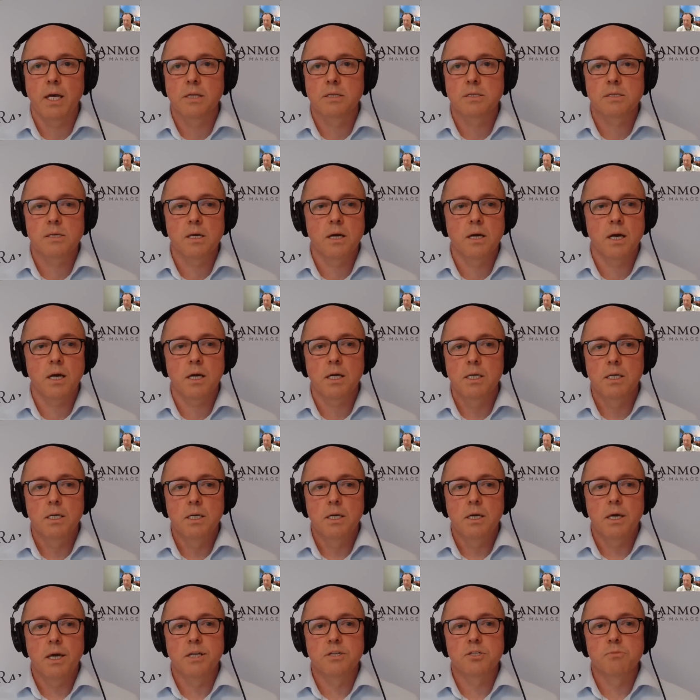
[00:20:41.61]
It's a uh,
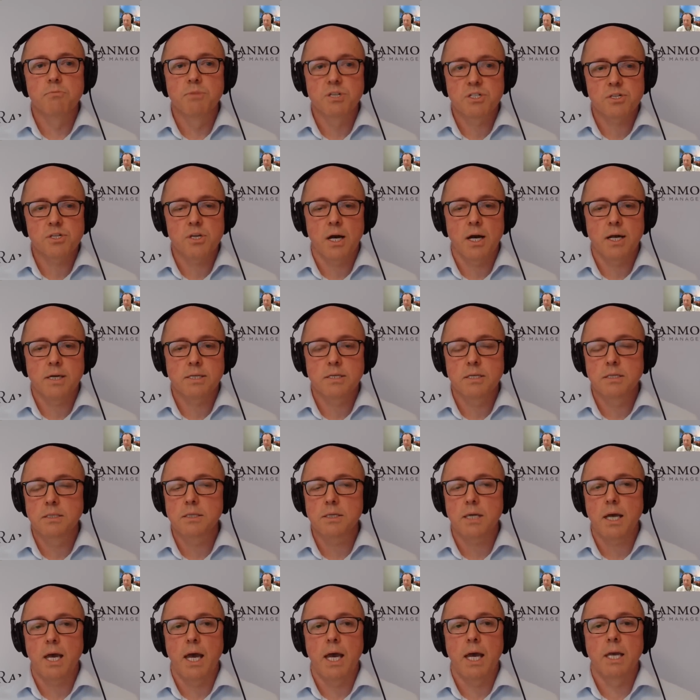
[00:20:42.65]
it's
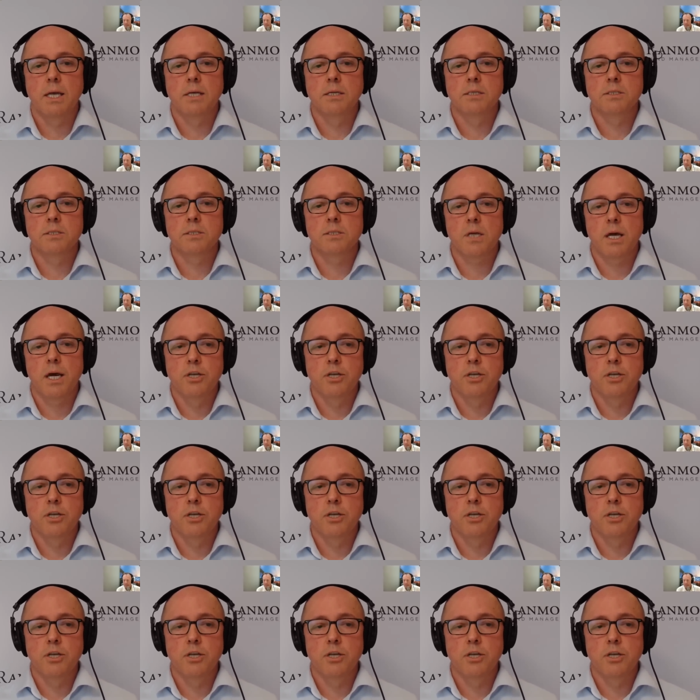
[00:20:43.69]
miscited and